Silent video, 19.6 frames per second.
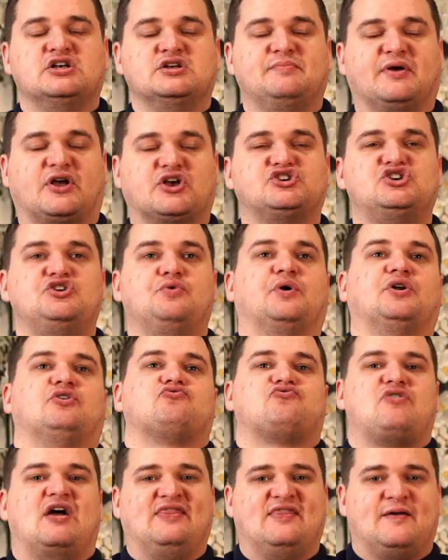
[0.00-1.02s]
Because you want to
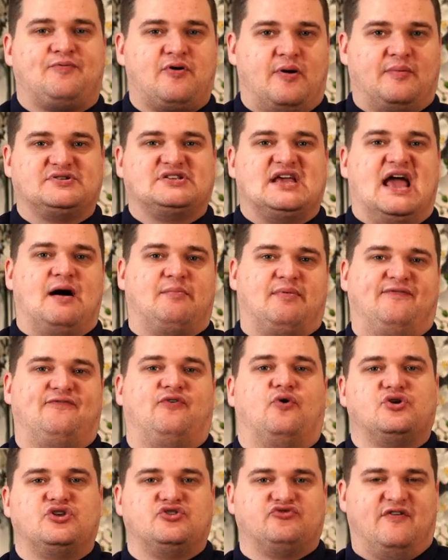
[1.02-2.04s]
rent the property out
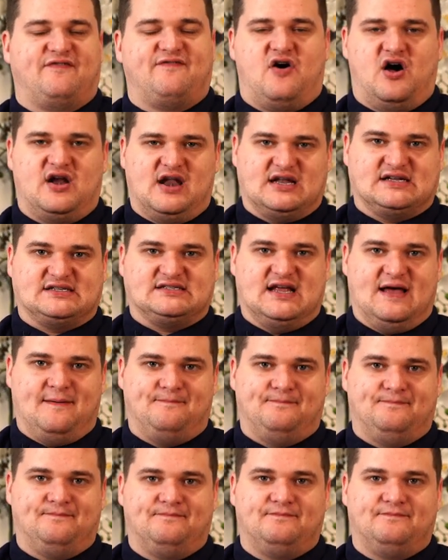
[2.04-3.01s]
before you refinance it.